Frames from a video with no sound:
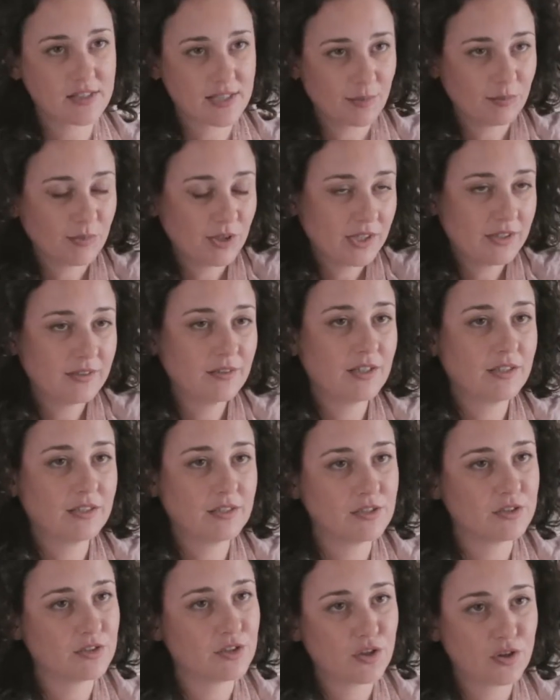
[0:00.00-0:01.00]
something that
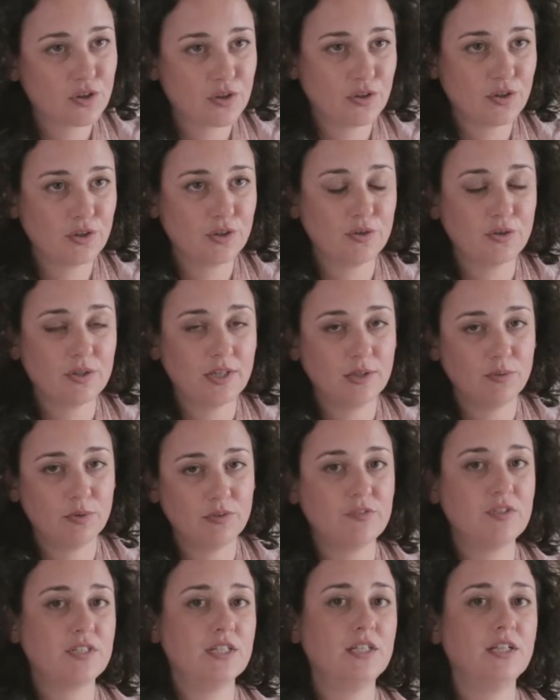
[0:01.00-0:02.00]
is third, and
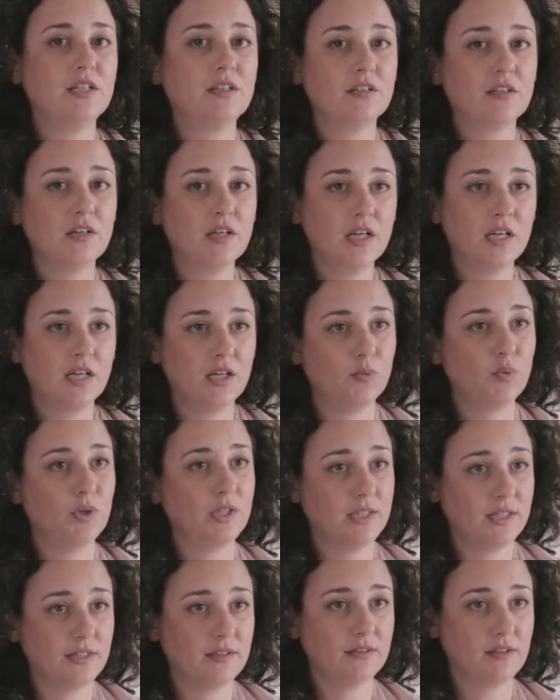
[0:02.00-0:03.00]
we've seen it
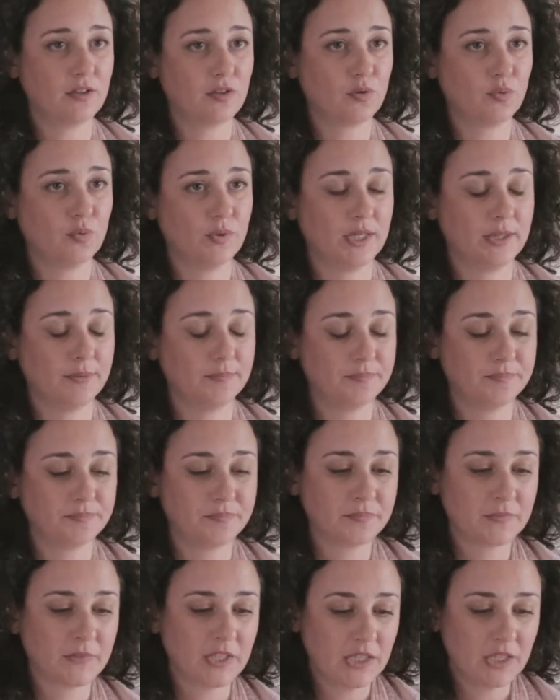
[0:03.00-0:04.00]
within the 3.
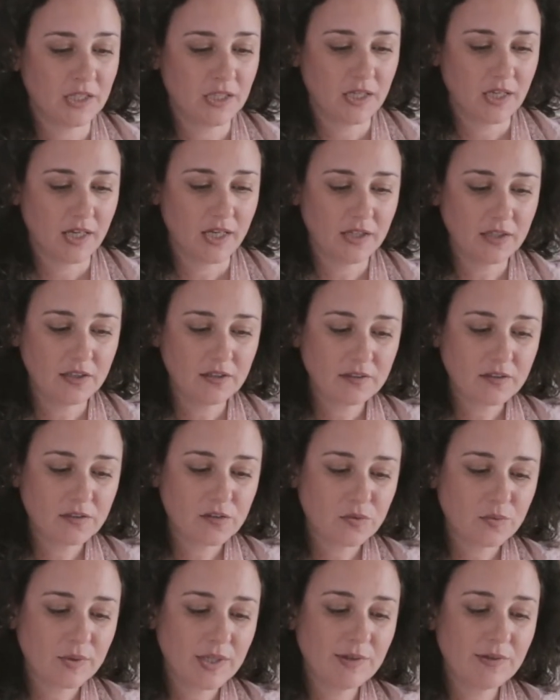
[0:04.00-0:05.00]
And in the
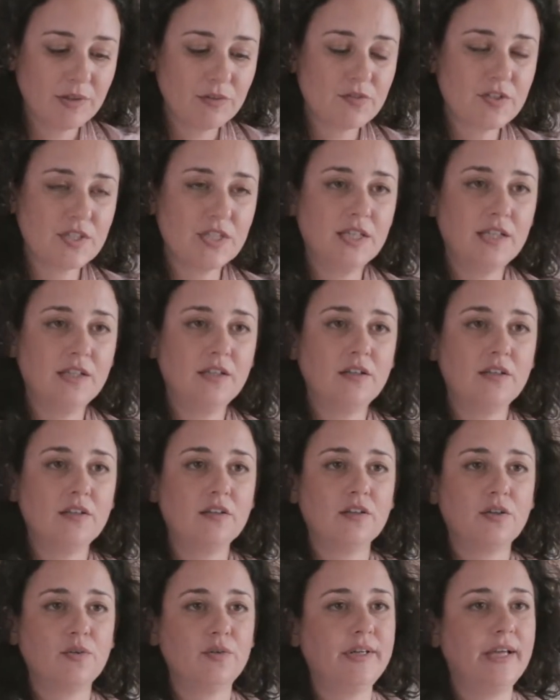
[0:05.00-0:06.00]
3 we've seen
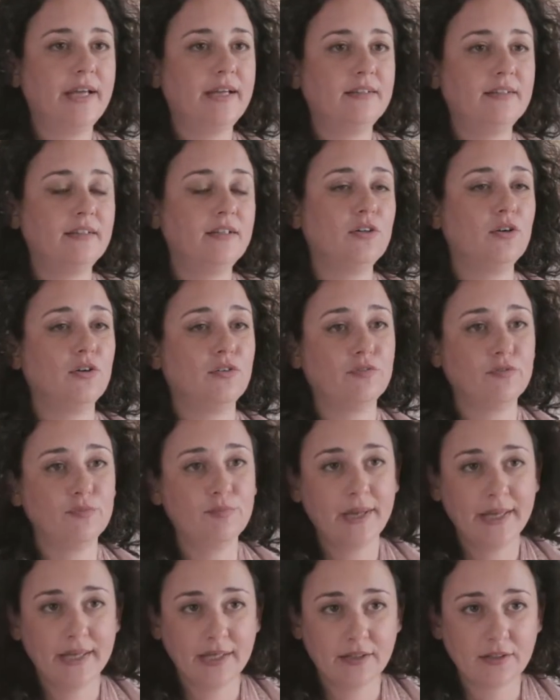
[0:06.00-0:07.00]
the creating of
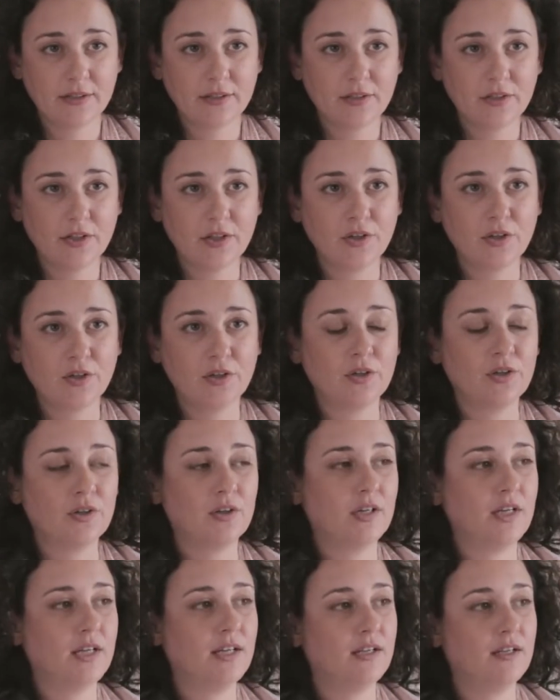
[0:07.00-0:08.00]
men,
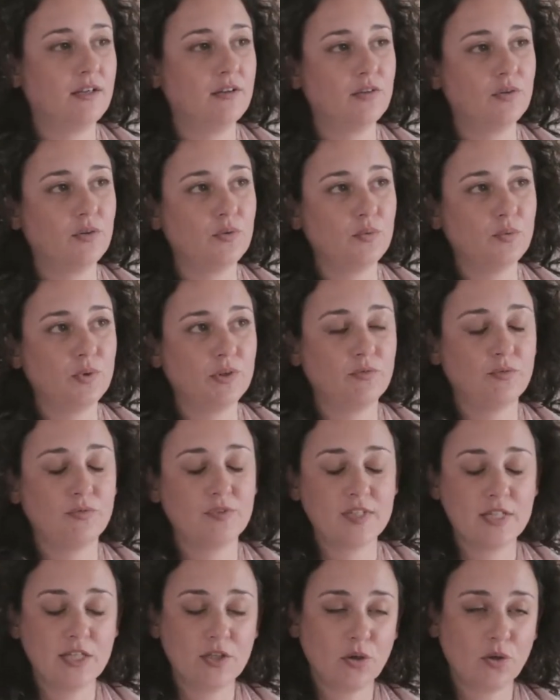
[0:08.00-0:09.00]
and we've
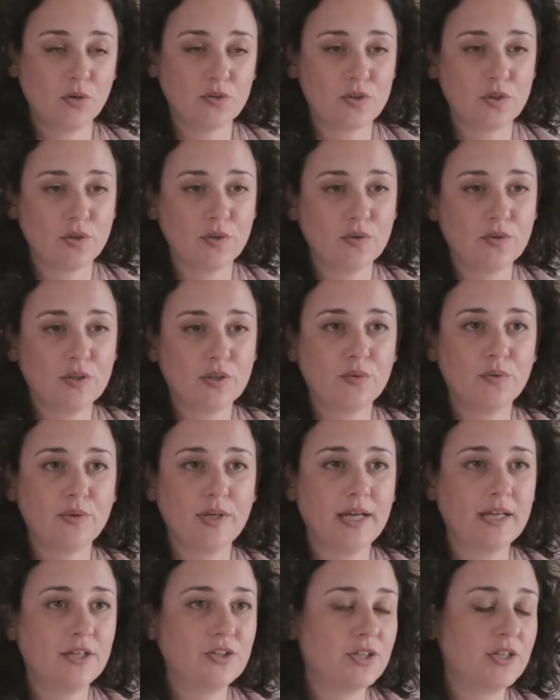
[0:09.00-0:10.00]
seen also the
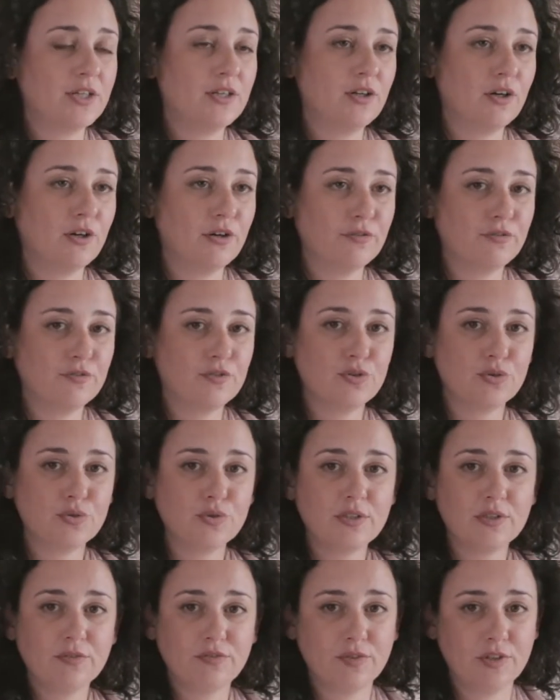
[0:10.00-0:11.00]
creation of
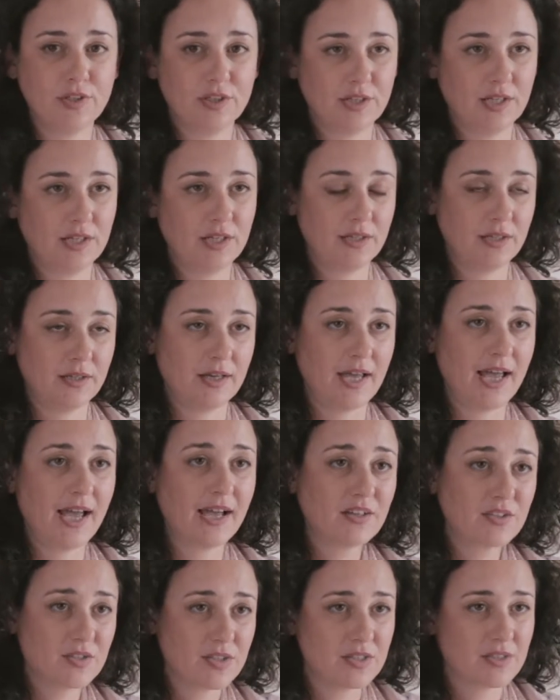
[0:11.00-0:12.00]
2 different
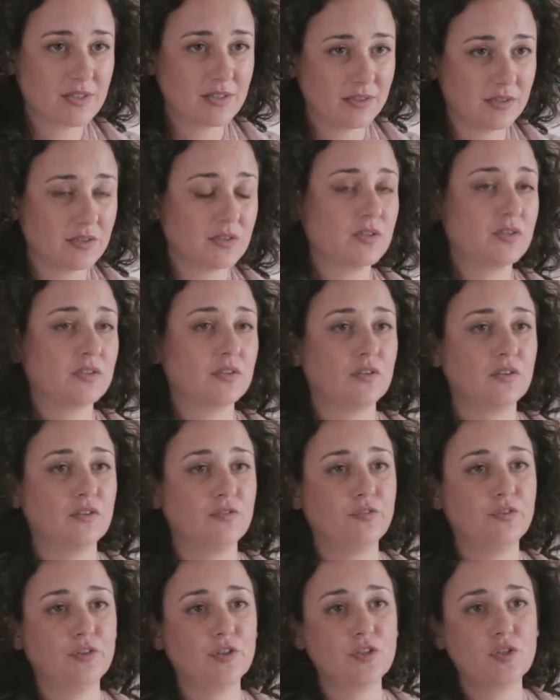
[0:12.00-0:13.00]
axes. The
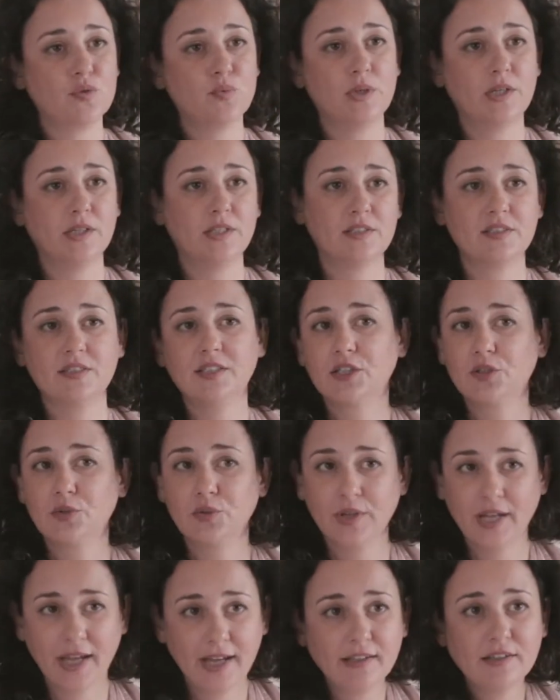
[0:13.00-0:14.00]
first one is the
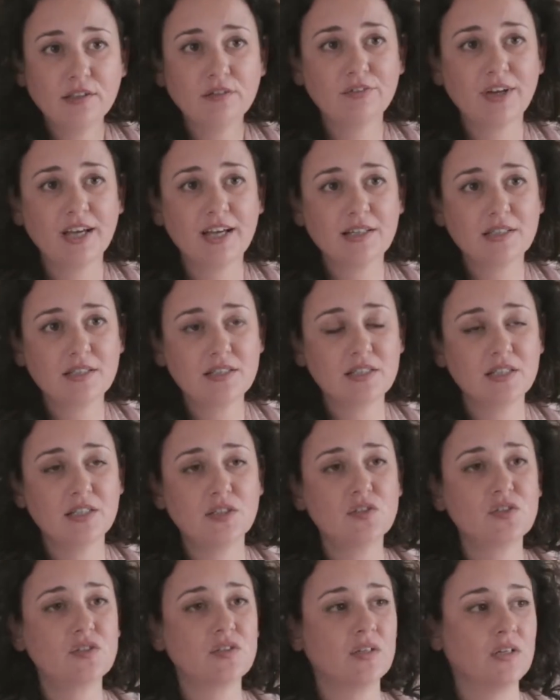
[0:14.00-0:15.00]
creative
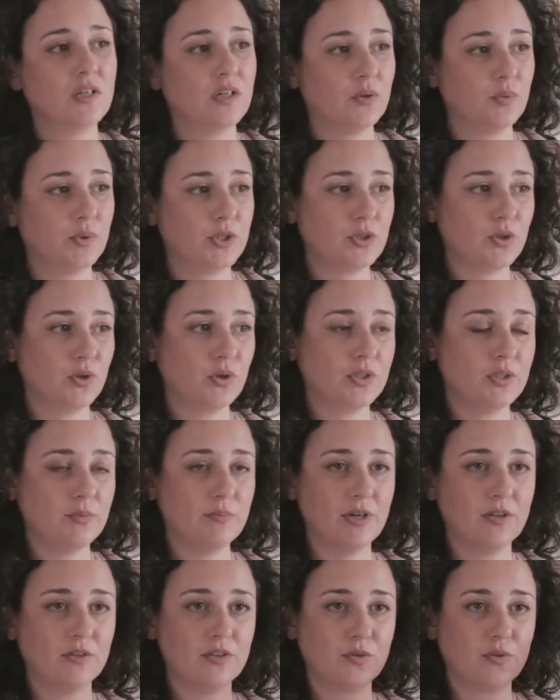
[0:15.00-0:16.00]
axis. We talked
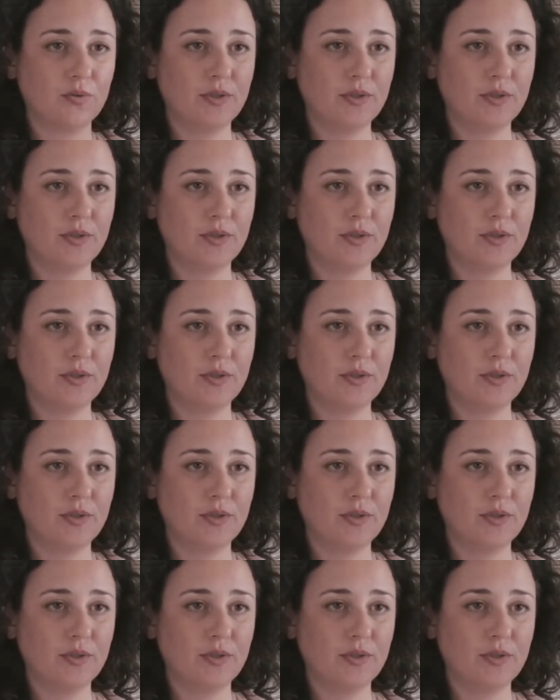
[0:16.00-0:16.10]
about the